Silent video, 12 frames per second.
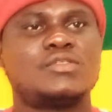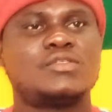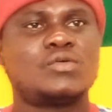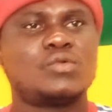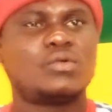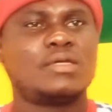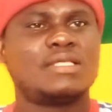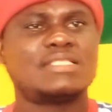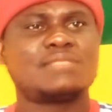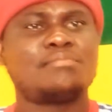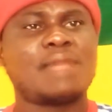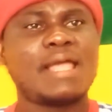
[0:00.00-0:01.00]
So
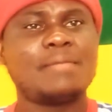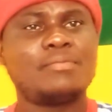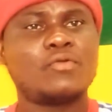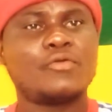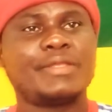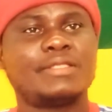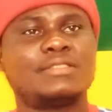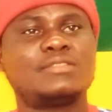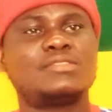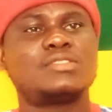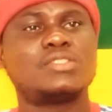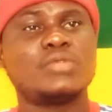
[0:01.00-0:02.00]
it's mind blowing
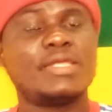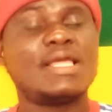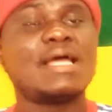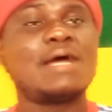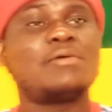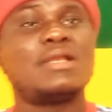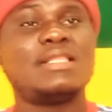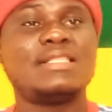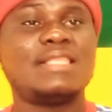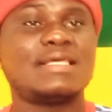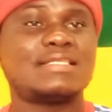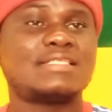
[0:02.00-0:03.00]
to hear our
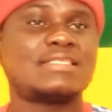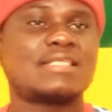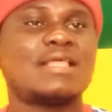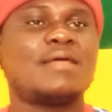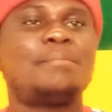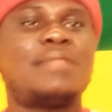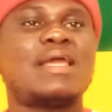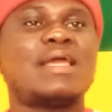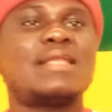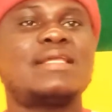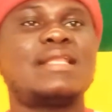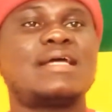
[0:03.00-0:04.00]
leaders
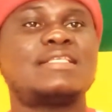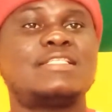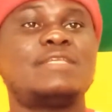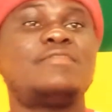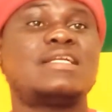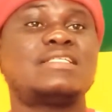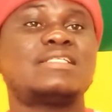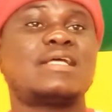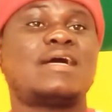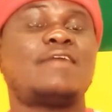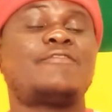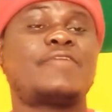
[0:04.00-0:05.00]
planning as if that
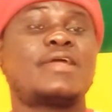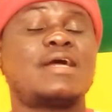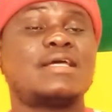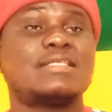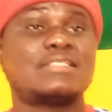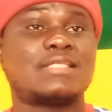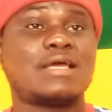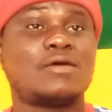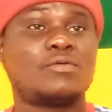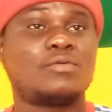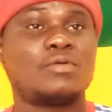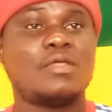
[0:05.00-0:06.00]
Africa is
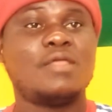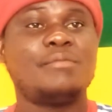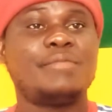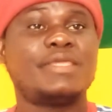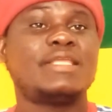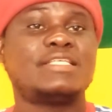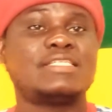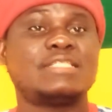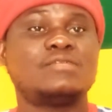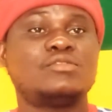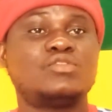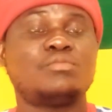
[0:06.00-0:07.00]
now making a
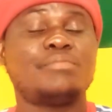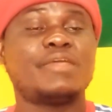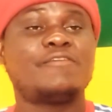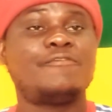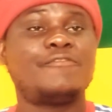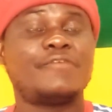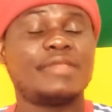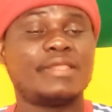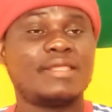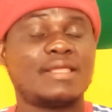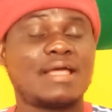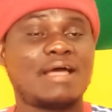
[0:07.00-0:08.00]
schedule to make
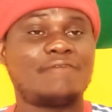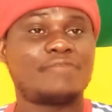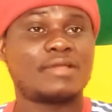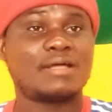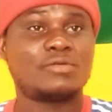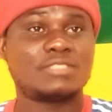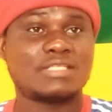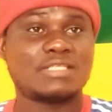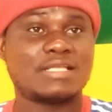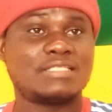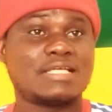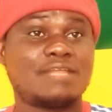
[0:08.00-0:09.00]
free Africa
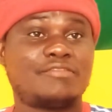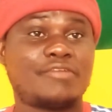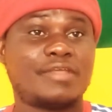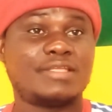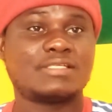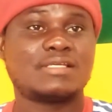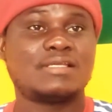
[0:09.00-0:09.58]
continental trade.